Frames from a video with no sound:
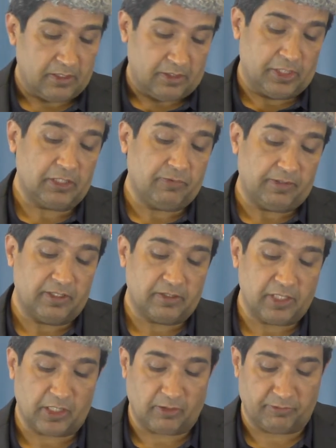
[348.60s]
Just for the
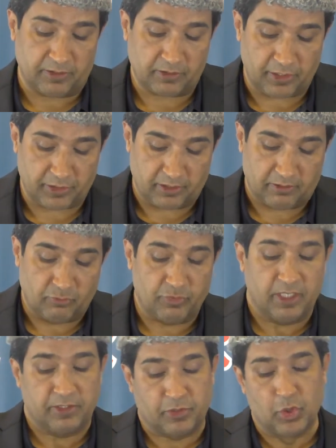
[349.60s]
sake of discussion, we
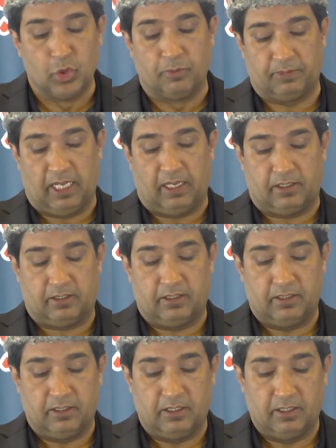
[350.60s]
assume that
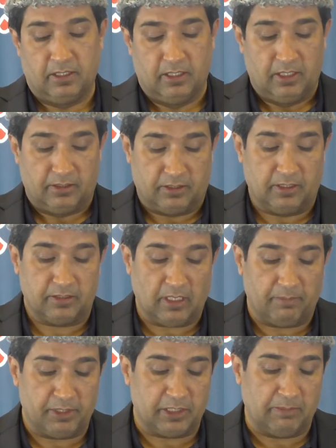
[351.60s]
the
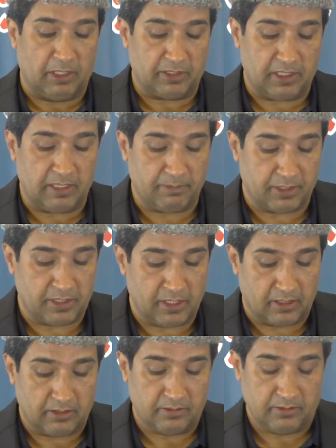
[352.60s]
Nizam-e Jamaat
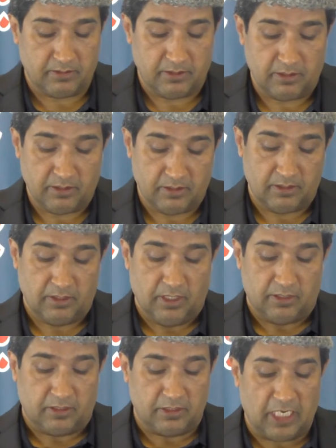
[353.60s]
Ahmadiyya,
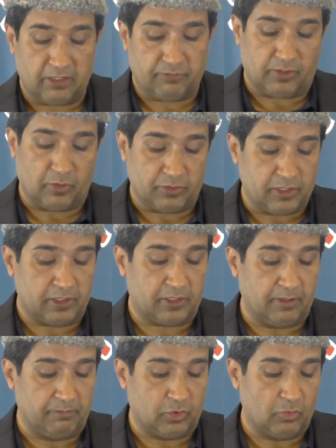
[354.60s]
the network or
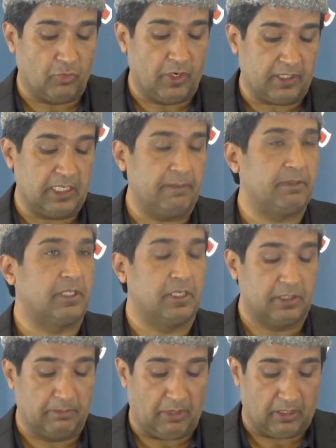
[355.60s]
system to work in Ahmadiyya
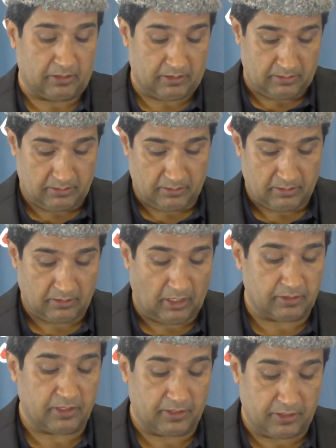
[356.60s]
Jamaat,
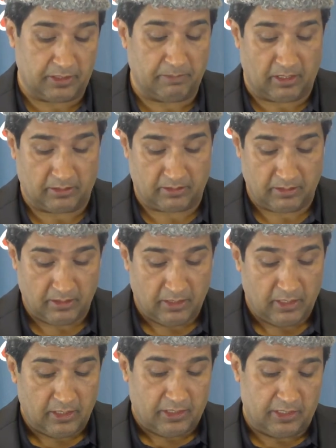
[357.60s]
Qadiani Jamaat,
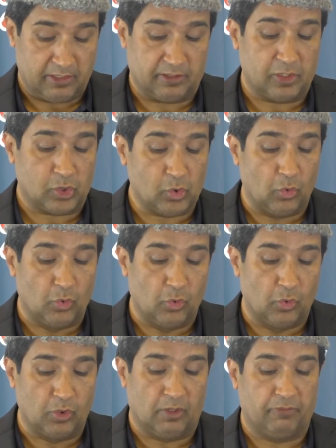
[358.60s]
is the
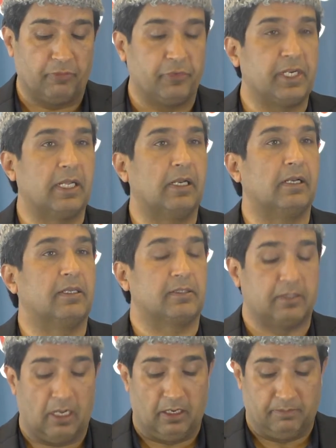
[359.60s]
soul of real
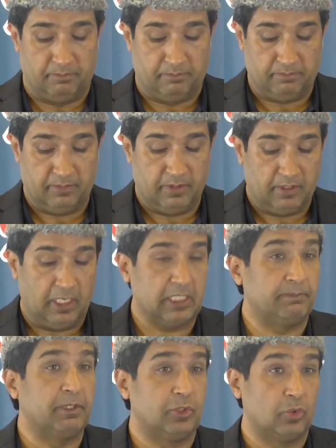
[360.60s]
Islam, has
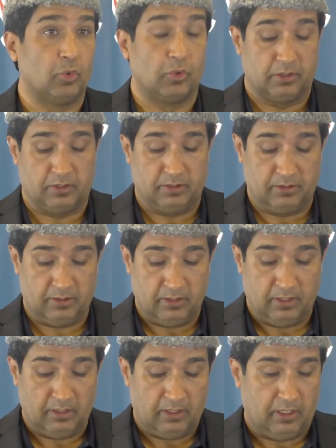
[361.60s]
been told,
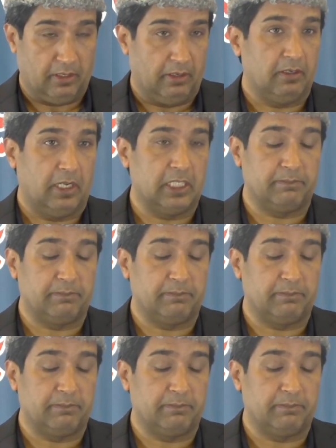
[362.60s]
has